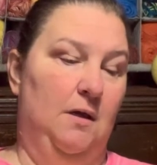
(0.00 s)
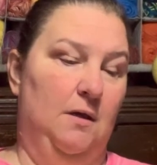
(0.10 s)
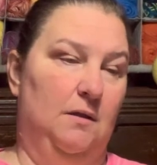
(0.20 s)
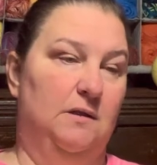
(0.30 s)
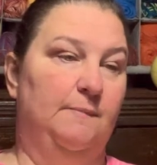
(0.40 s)

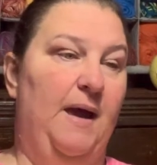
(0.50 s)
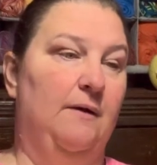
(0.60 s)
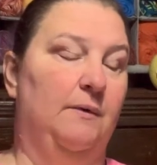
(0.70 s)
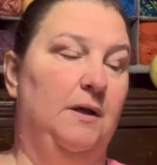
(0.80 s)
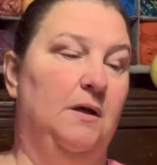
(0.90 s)
This back
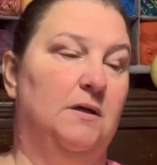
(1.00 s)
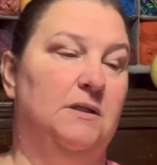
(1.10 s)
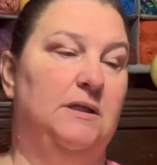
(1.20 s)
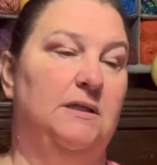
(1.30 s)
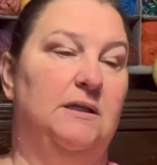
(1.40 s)
one here
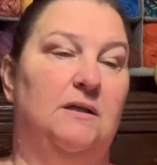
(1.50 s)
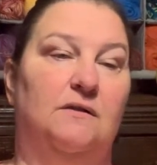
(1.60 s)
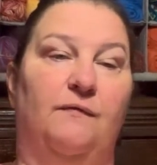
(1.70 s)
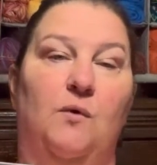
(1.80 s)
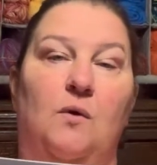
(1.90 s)
says it is
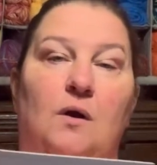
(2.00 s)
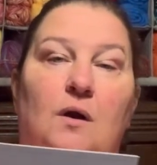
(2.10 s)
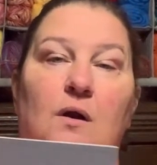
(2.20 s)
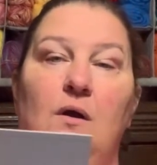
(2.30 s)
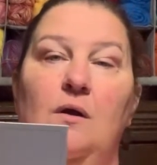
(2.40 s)
to
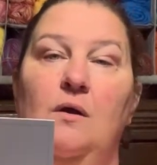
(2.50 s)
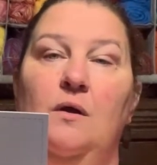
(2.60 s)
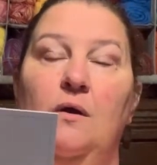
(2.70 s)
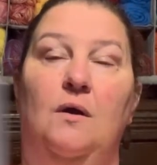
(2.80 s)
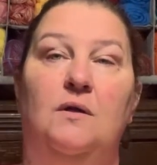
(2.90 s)

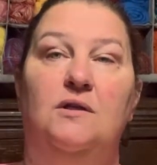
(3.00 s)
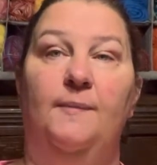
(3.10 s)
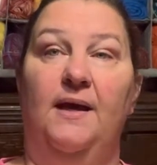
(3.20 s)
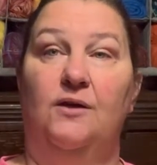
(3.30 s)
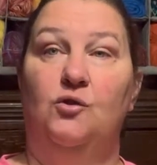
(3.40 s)

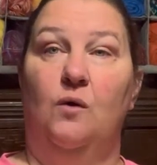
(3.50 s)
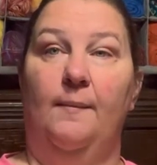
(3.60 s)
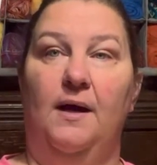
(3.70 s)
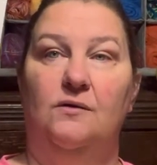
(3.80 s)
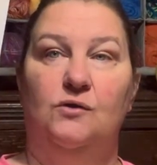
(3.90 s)
make a dormouse